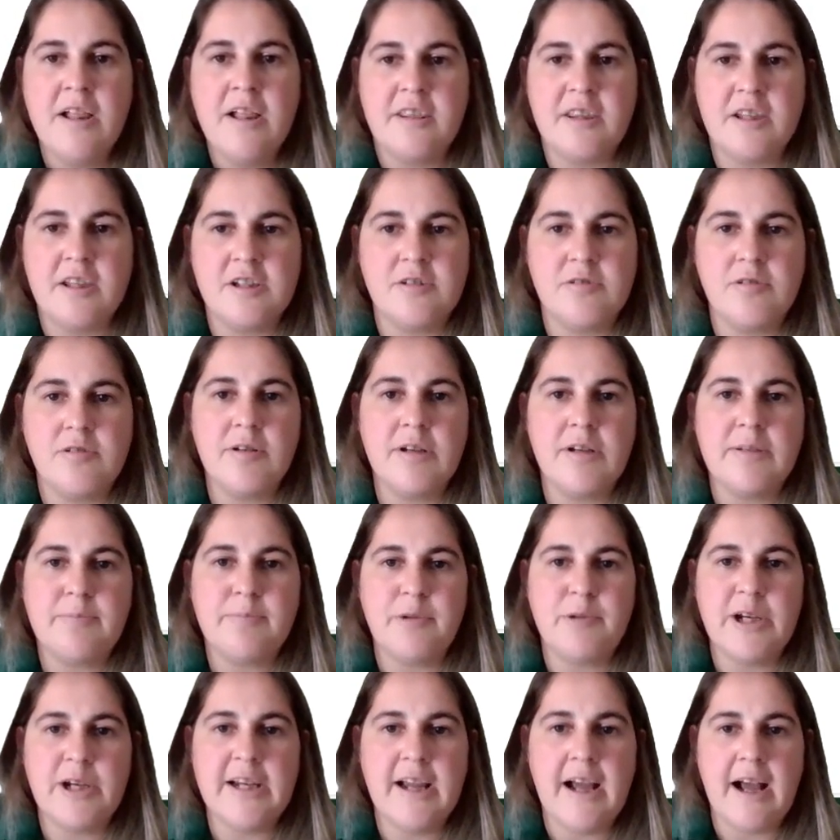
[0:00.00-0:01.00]
this will
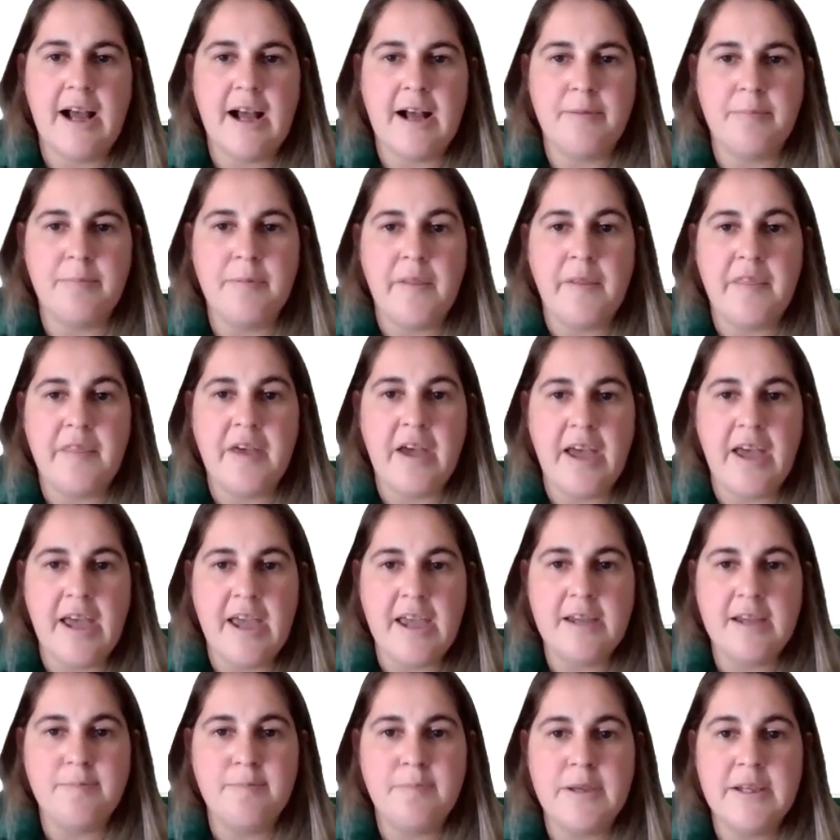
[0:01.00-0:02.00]
bring up the
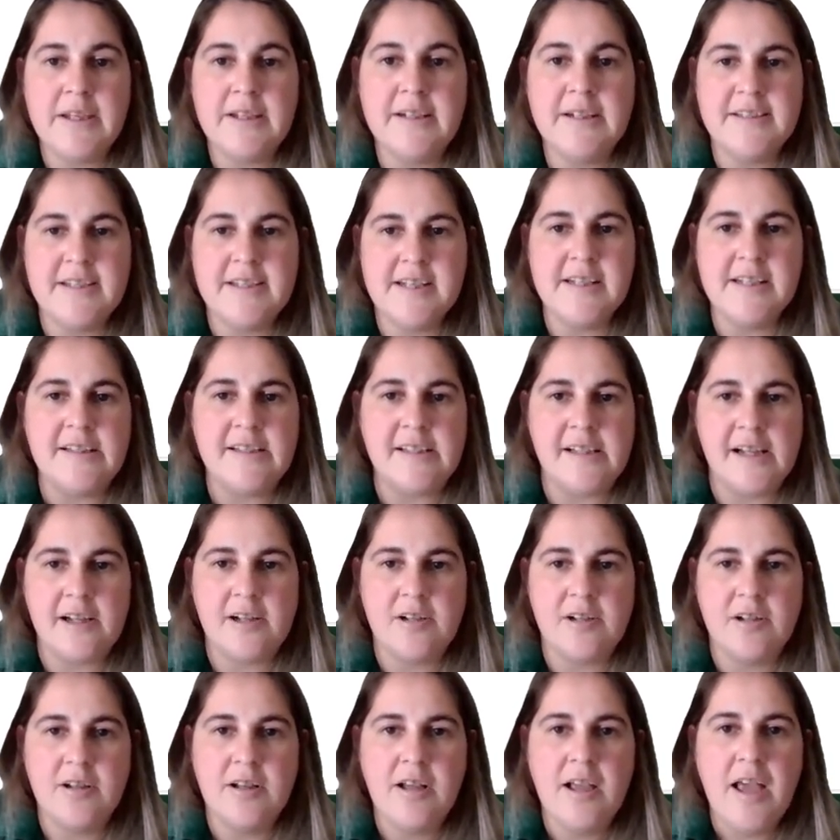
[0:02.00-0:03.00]
AP
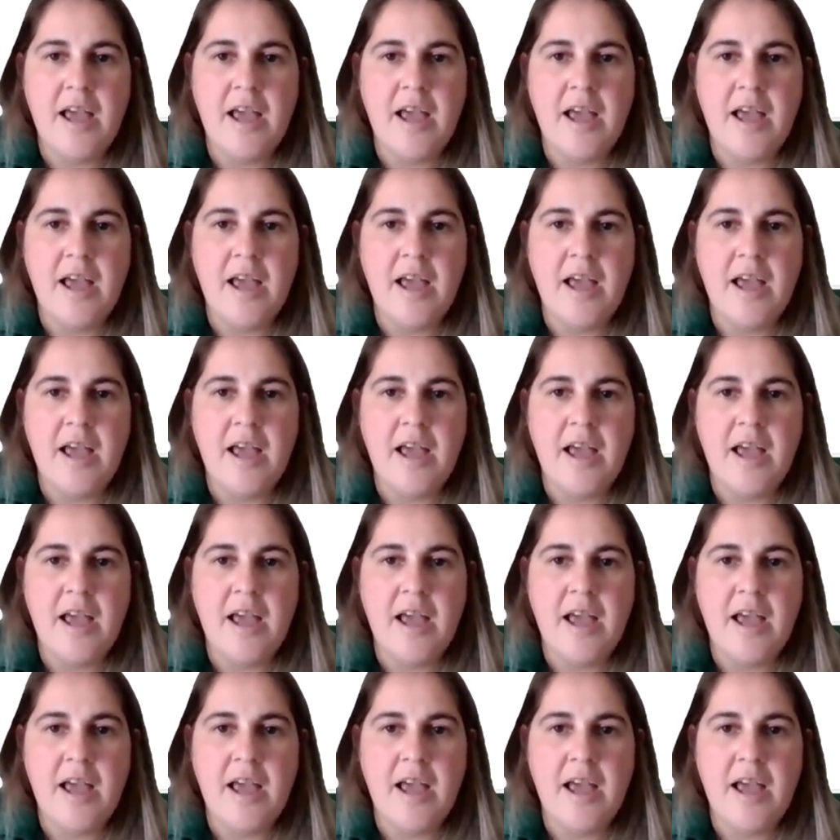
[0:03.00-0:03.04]
detail